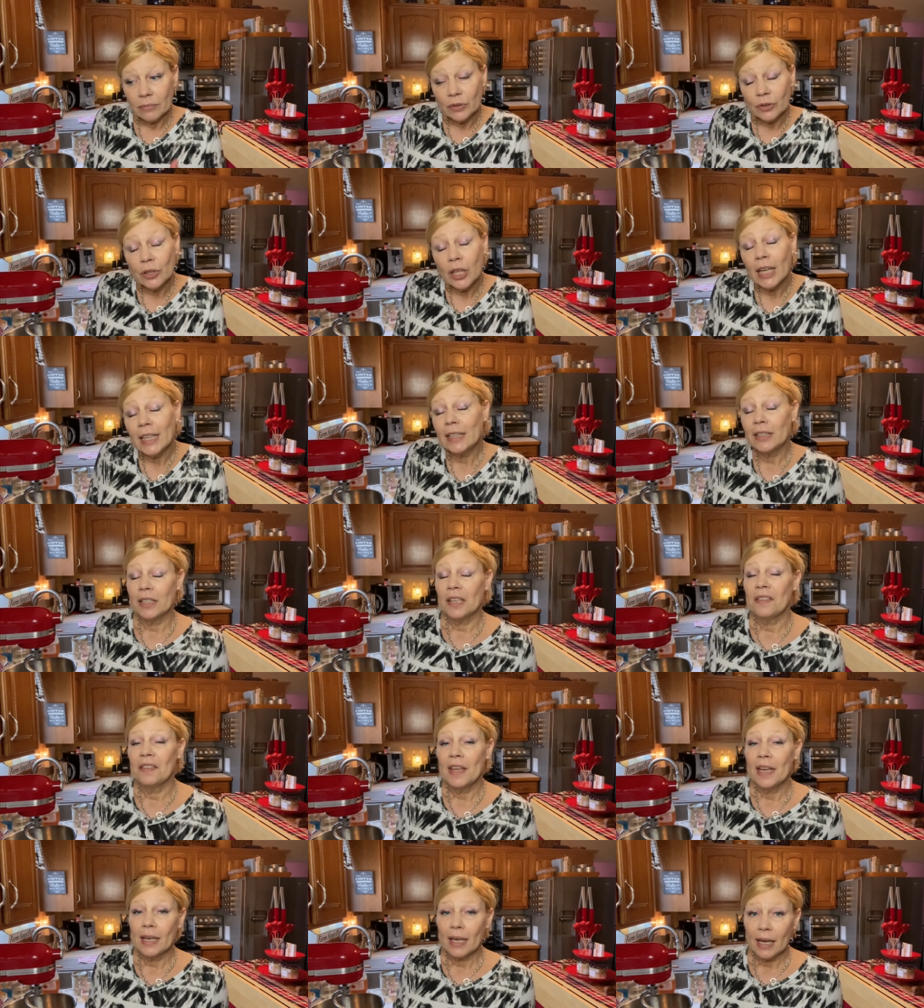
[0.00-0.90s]
like to
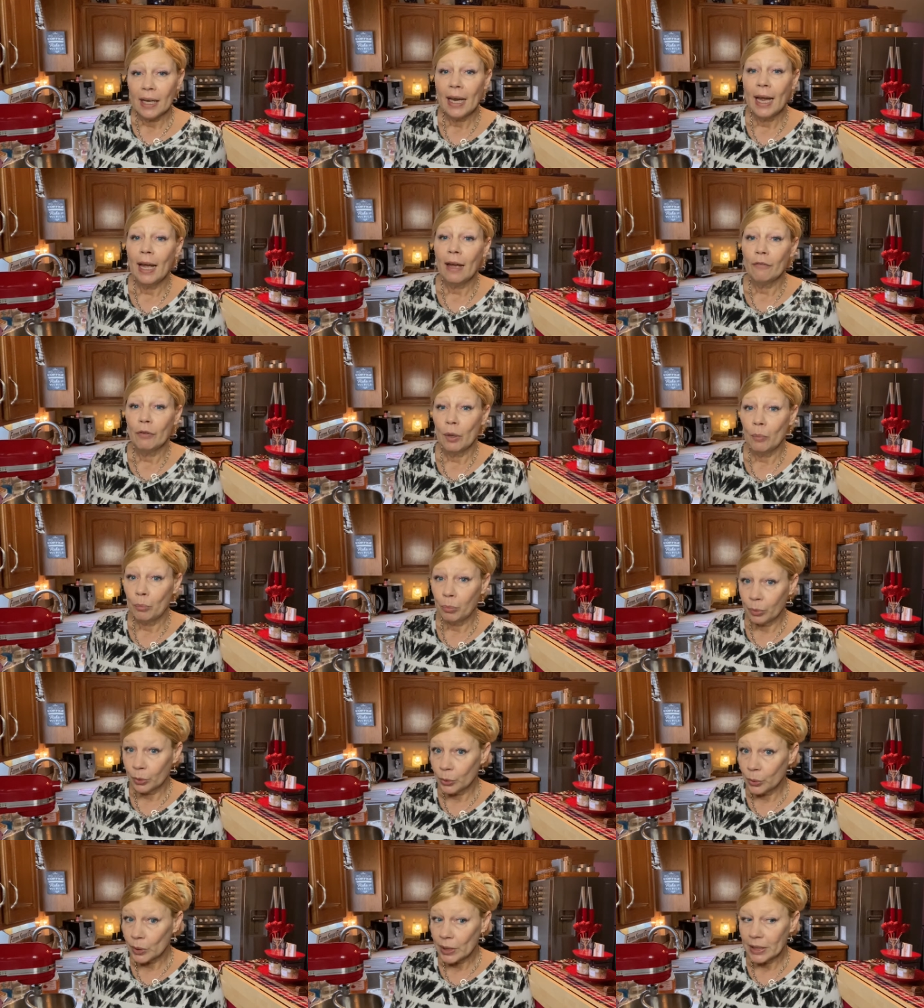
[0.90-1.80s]
think I have a
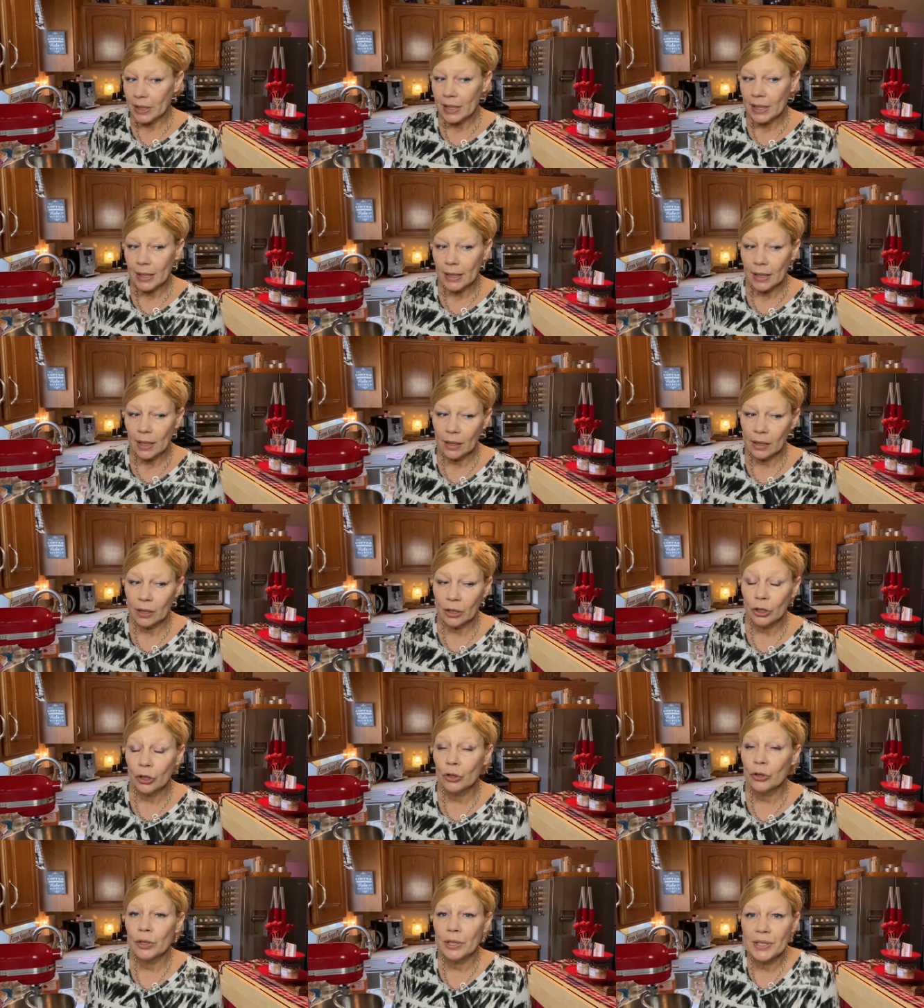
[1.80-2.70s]
pretty
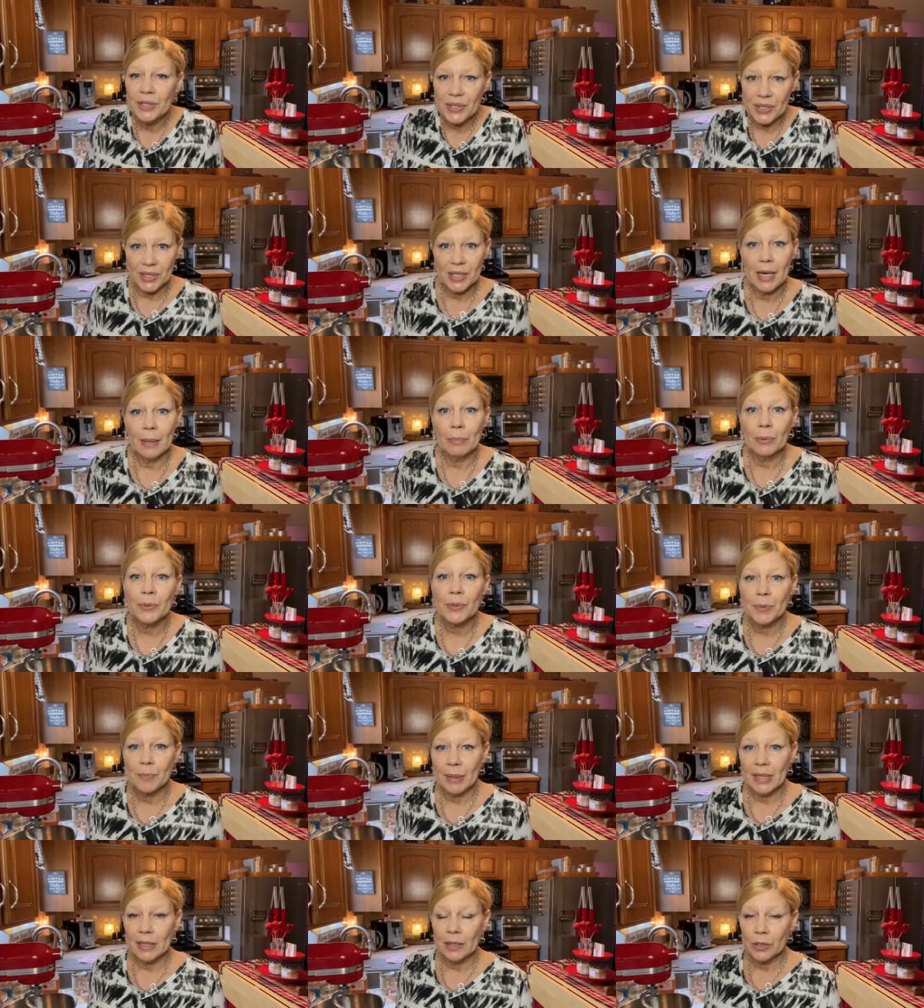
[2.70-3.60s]
good Staples
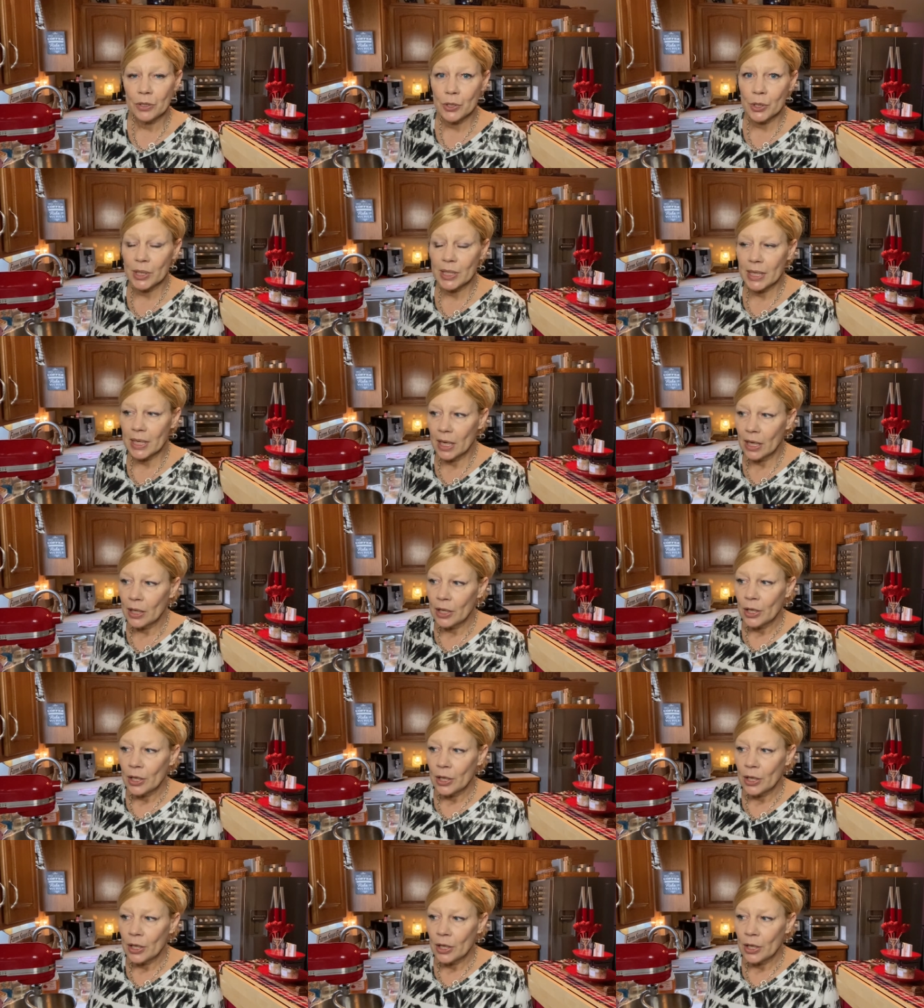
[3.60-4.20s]
pantry.